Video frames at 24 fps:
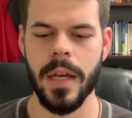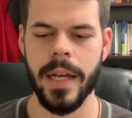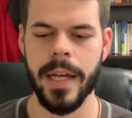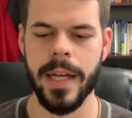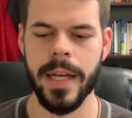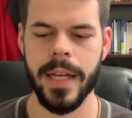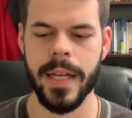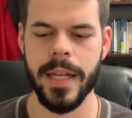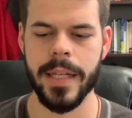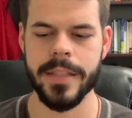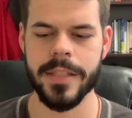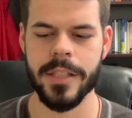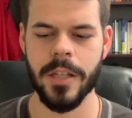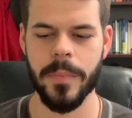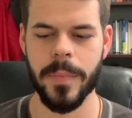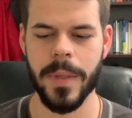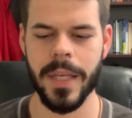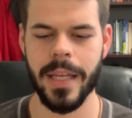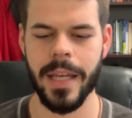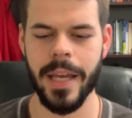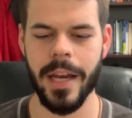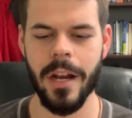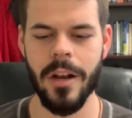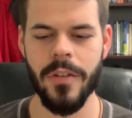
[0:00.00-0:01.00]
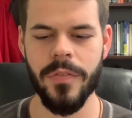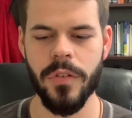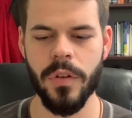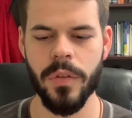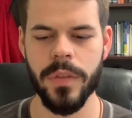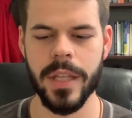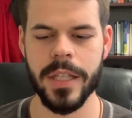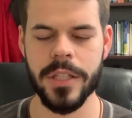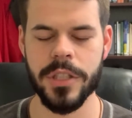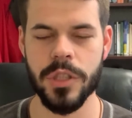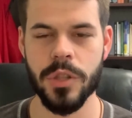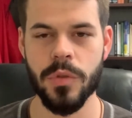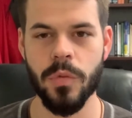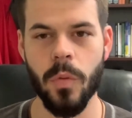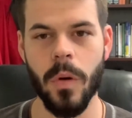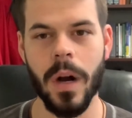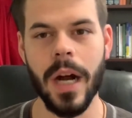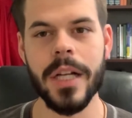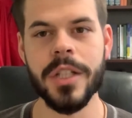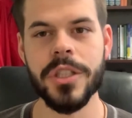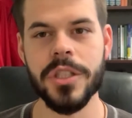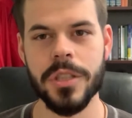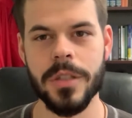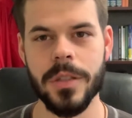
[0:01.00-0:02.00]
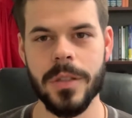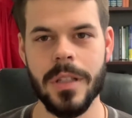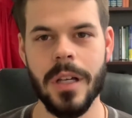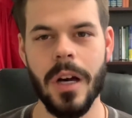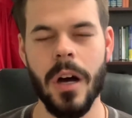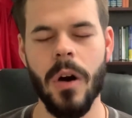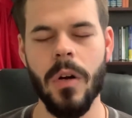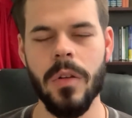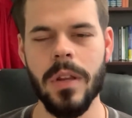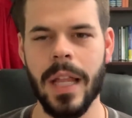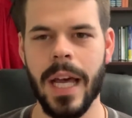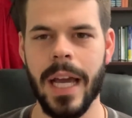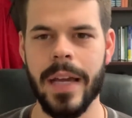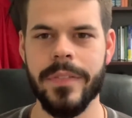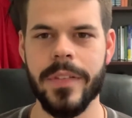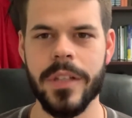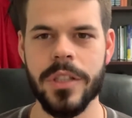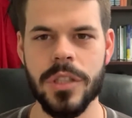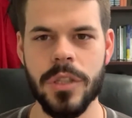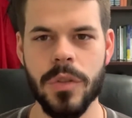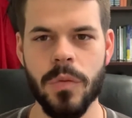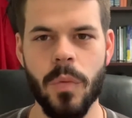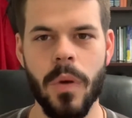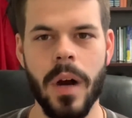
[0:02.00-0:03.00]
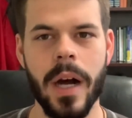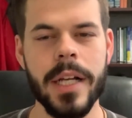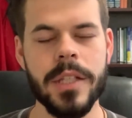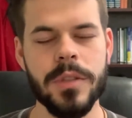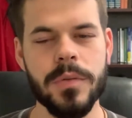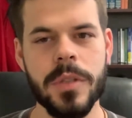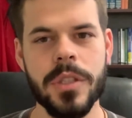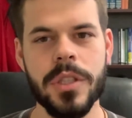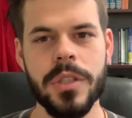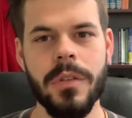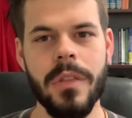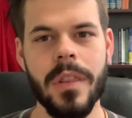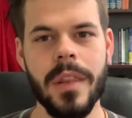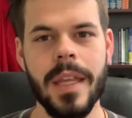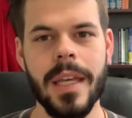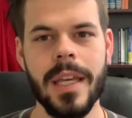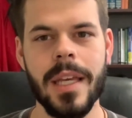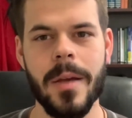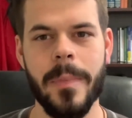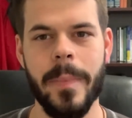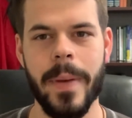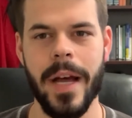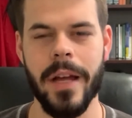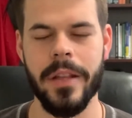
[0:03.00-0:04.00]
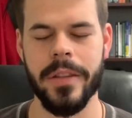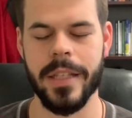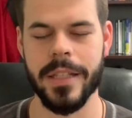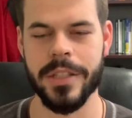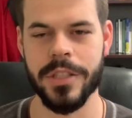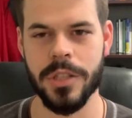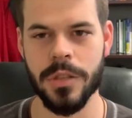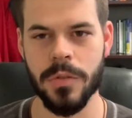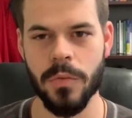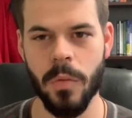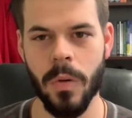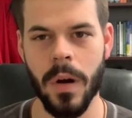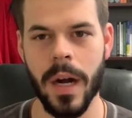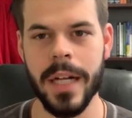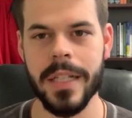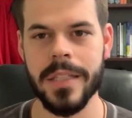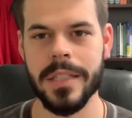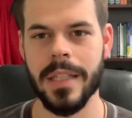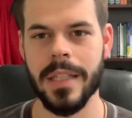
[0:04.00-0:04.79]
And so be careful that you watch your thought life, that you watch what you think about, that you watch the